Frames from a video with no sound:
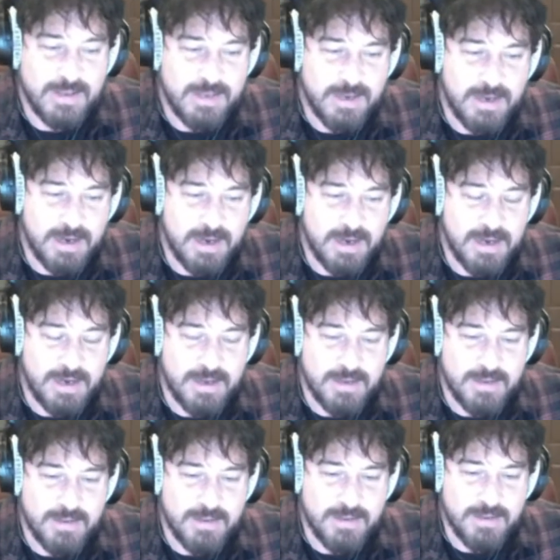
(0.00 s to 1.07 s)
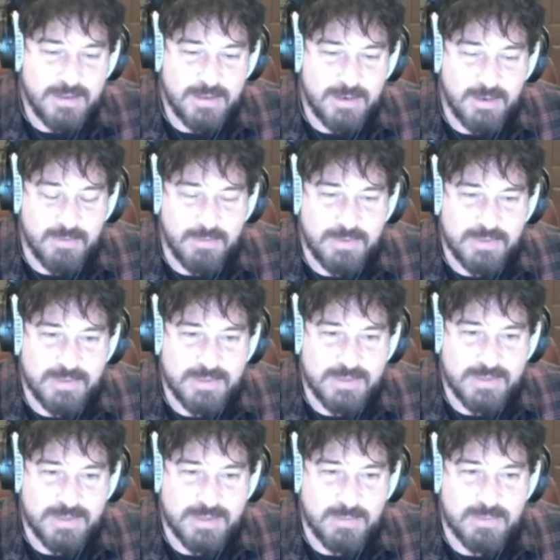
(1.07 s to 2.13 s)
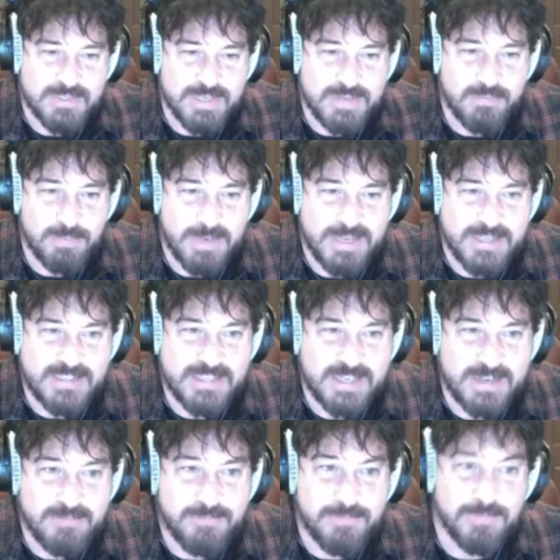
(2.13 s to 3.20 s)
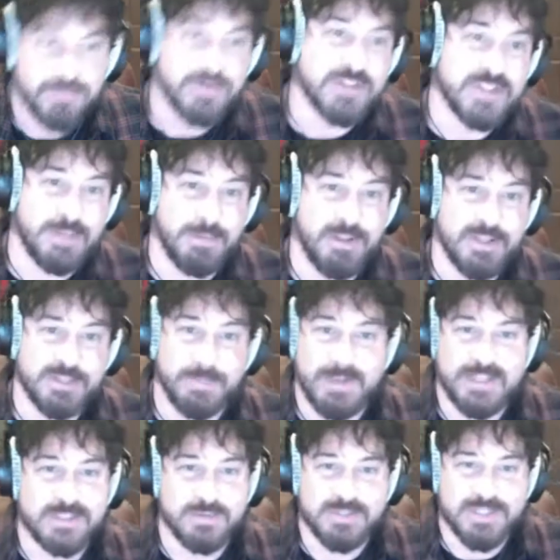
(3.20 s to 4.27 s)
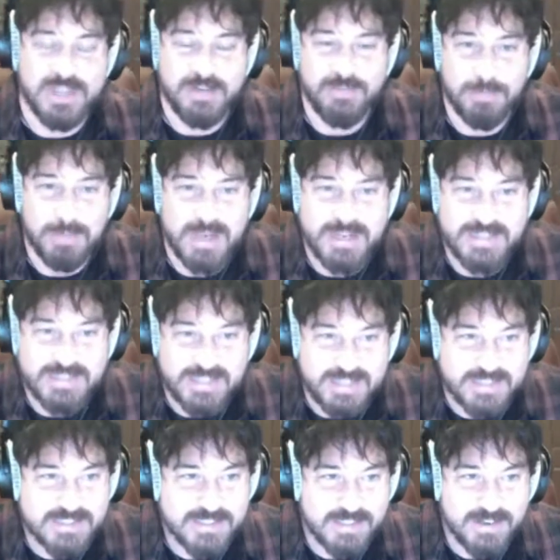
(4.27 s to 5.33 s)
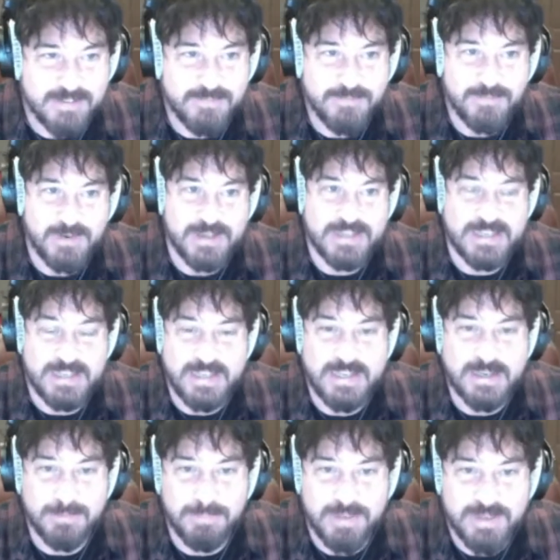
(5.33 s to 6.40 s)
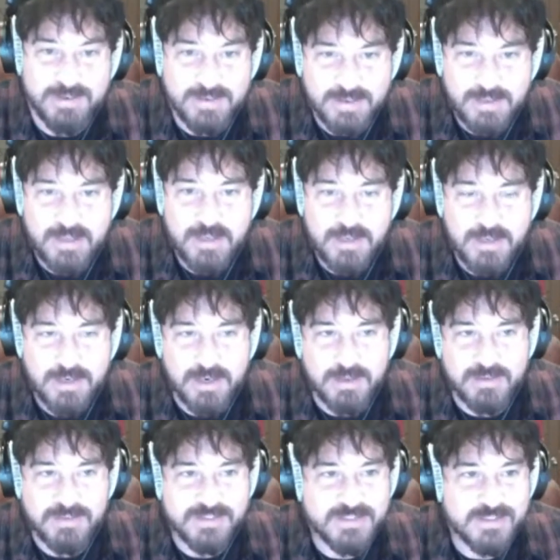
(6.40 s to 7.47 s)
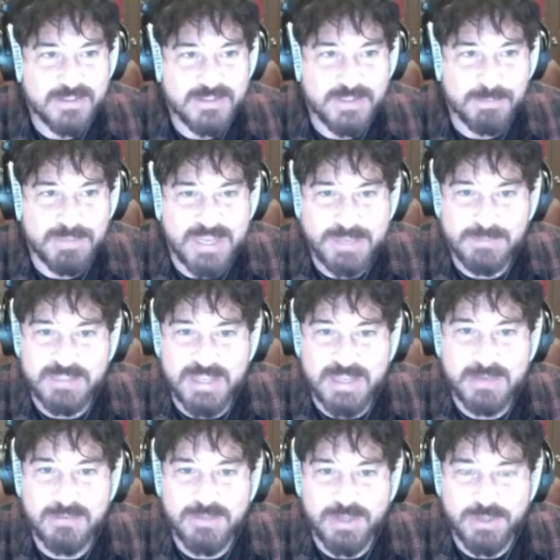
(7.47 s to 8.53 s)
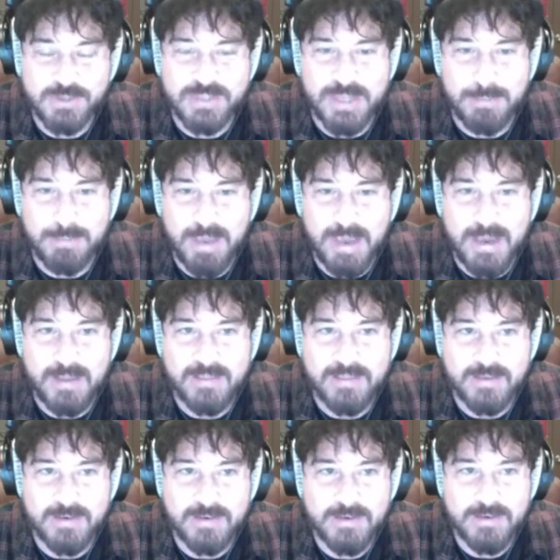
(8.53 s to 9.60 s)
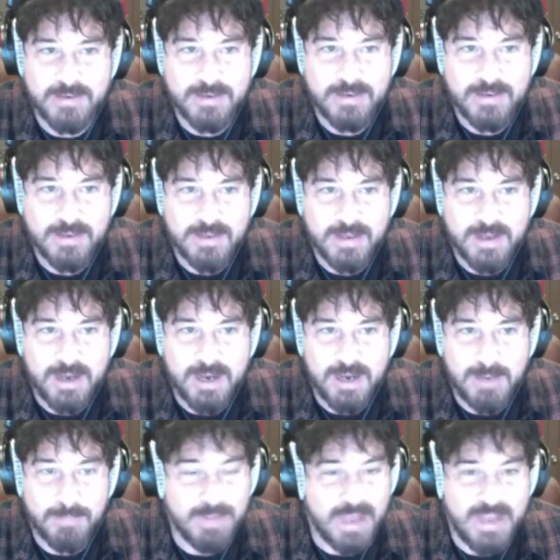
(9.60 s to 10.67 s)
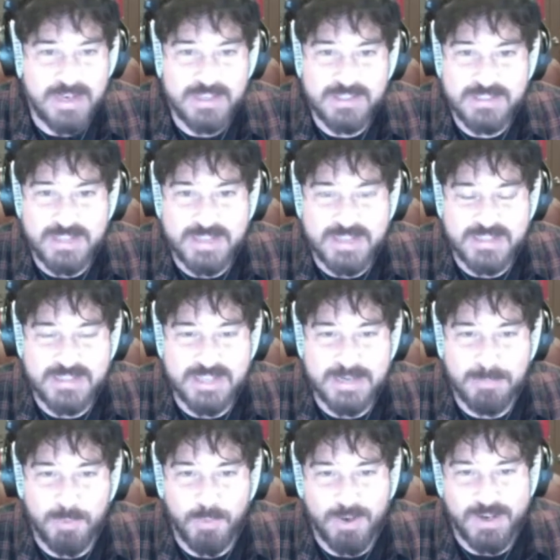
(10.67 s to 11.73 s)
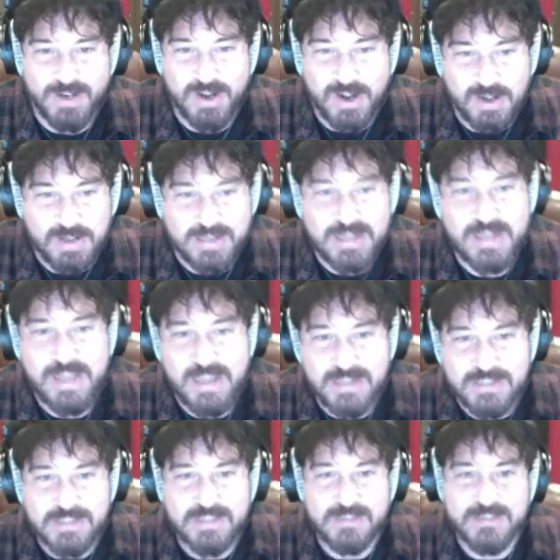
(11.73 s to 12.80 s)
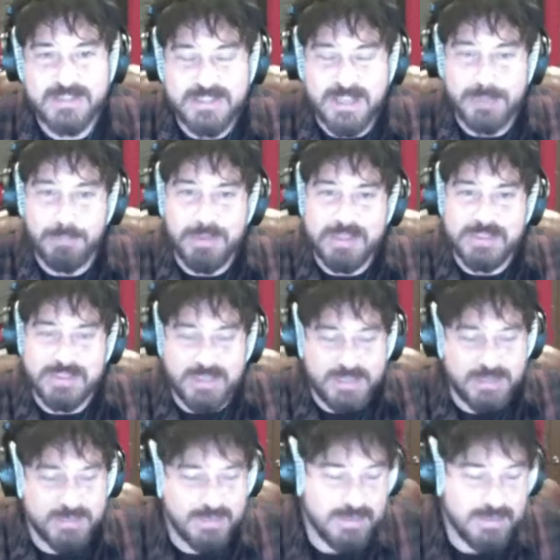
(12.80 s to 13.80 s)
you know, it was never my intent for some of those bands. It was never my intent for it to end, but you know, sometimes they chose that path, and I just, like I said, I'm a workaholic. I like to stay busy, and